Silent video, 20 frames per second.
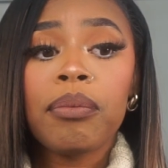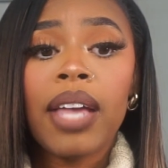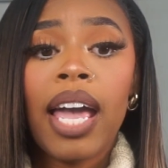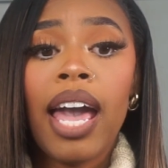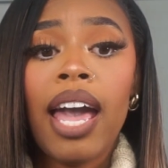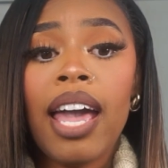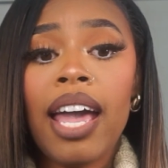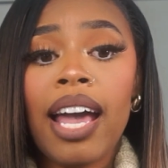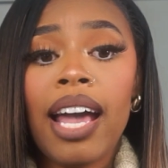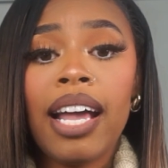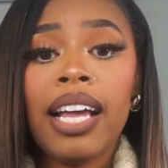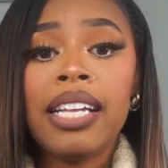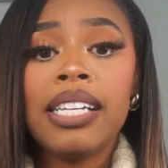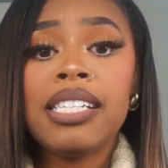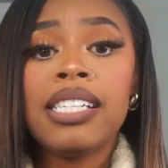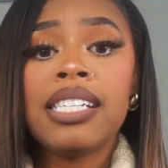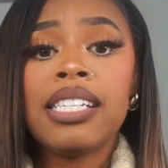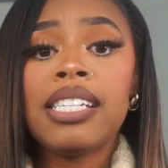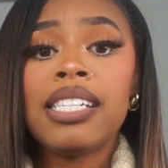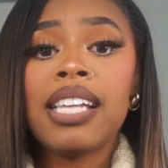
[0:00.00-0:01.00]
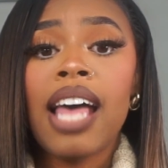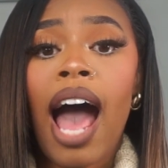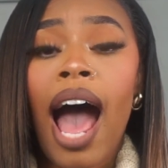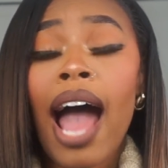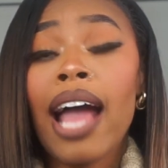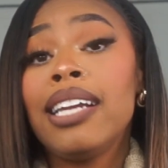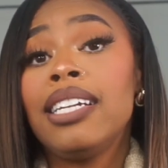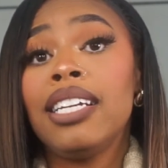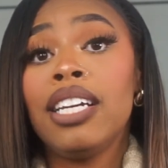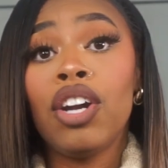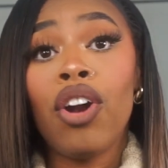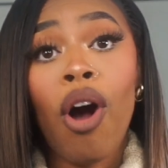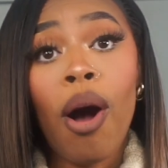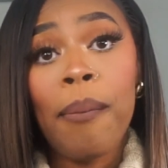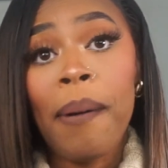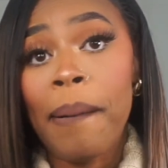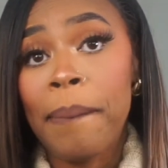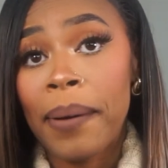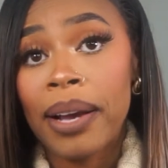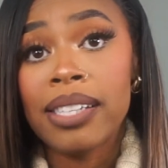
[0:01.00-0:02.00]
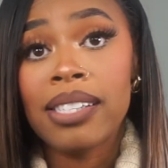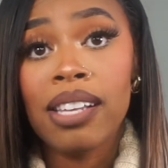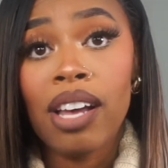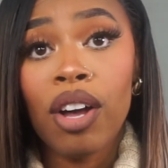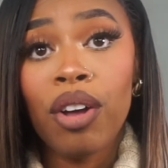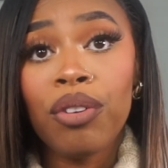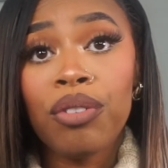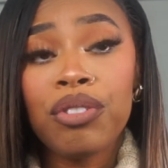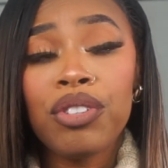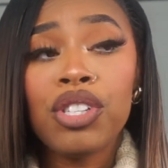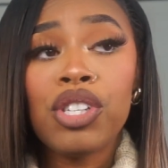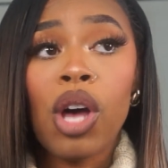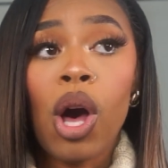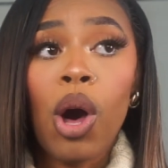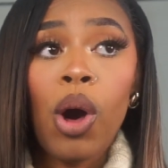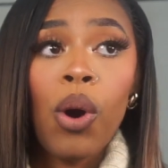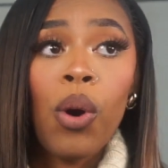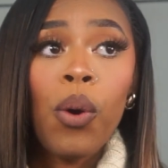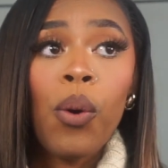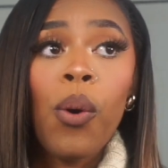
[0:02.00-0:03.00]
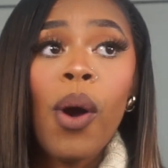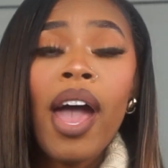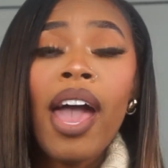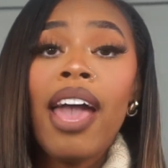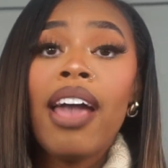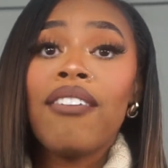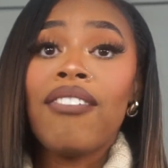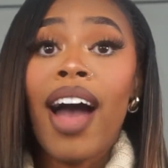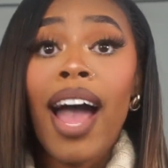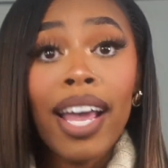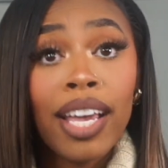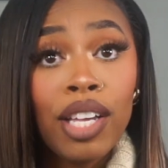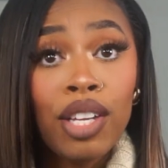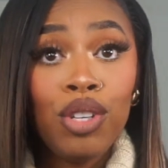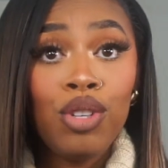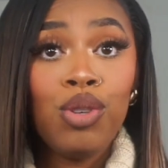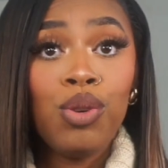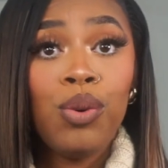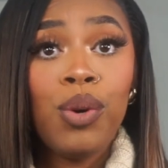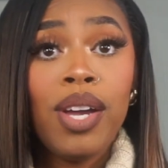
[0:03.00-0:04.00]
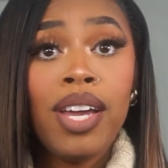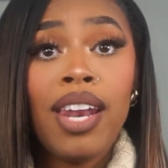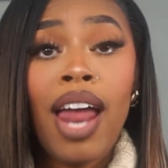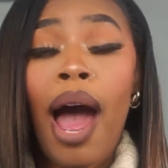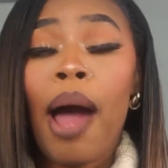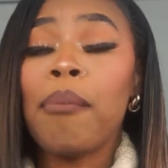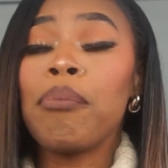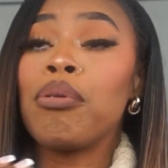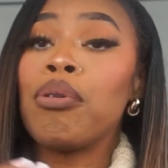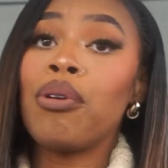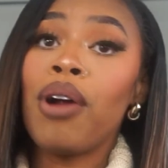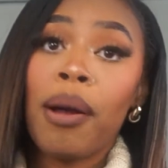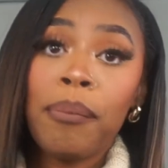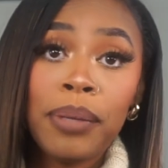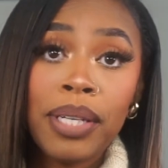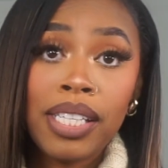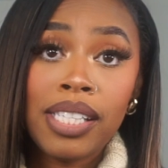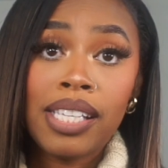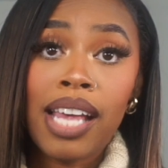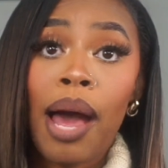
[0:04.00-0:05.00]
And I did it all by myself. So if I can do it, I promise